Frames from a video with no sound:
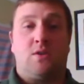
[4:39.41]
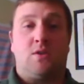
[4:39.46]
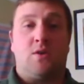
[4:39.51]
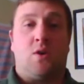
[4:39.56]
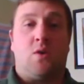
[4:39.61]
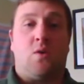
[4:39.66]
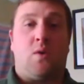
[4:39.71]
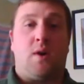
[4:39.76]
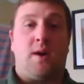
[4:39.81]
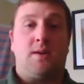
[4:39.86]

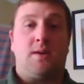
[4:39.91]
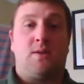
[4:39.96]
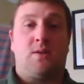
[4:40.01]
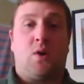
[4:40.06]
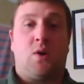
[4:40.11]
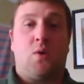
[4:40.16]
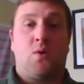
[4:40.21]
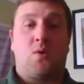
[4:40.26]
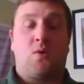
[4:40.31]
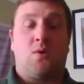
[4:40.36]
So as
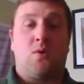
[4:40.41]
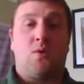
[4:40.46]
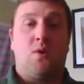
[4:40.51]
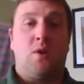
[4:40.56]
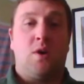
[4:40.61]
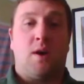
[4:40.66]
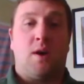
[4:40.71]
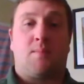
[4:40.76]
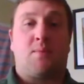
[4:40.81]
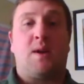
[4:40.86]
total,
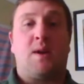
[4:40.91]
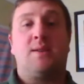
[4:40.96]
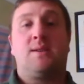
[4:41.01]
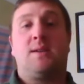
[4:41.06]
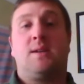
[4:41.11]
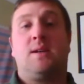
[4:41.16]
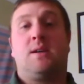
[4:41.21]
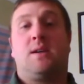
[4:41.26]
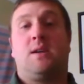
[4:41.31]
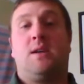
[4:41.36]
a
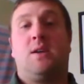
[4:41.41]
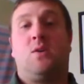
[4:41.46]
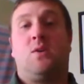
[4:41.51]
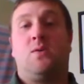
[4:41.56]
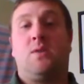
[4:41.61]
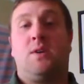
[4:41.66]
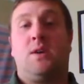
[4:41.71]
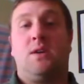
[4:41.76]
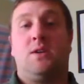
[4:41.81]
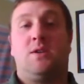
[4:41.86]
president can
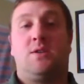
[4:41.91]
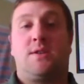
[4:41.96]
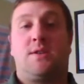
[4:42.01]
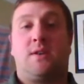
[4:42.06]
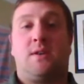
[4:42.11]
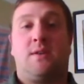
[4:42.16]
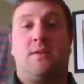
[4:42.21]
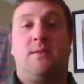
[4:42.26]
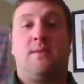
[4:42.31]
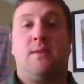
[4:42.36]
only
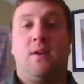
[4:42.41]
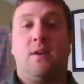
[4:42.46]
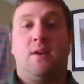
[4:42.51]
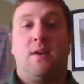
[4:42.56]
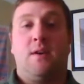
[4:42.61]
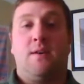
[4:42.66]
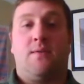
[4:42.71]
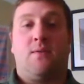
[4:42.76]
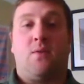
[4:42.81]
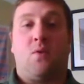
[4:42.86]
serve
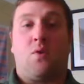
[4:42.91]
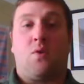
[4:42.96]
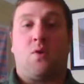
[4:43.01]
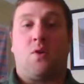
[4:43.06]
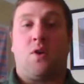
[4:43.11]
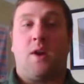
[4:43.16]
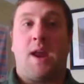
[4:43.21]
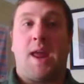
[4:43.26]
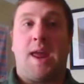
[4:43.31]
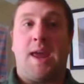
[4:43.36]

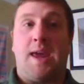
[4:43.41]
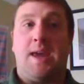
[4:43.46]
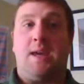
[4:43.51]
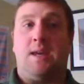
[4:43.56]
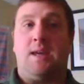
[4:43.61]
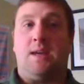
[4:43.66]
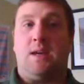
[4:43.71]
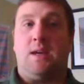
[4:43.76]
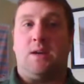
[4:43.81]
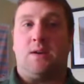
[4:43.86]
for
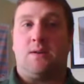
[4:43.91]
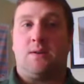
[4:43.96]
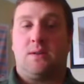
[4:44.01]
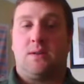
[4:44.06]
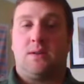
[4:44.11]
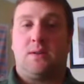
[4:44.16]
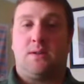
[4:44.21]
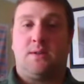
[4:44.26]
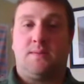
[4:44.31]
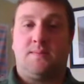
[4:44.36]
8
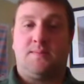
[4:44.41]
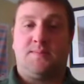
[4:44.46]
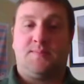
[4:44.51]
years.